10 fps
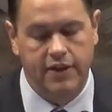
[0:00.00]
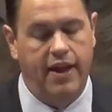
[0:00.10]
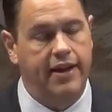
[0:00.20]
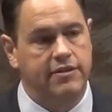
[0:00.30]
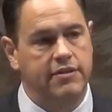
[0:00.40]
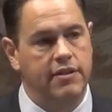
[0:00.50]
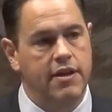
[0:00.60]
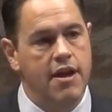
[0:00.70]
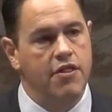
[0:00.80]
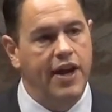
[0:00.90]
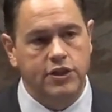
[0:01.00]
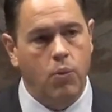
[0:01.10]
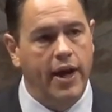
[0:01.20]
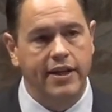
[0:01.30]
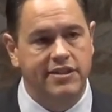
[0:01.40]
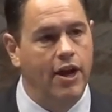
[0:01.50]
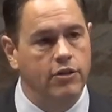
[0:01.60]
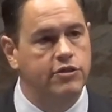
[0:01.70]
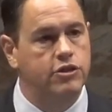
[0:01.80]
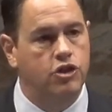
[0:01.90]
That's why he tells the church at
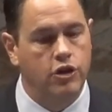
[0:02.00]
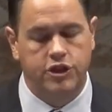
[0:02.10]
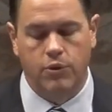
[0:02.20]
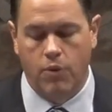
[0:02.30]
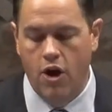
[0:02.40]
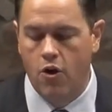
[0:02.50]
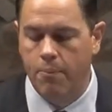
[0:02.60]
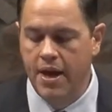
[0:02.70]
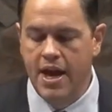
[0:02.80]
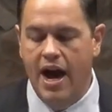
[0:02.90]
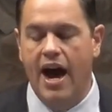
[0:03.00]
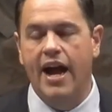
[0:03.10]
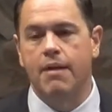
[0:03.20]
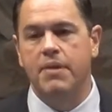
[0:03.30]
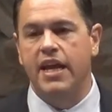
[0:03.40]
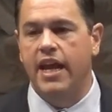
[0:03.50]
Rome, I am eager to preach the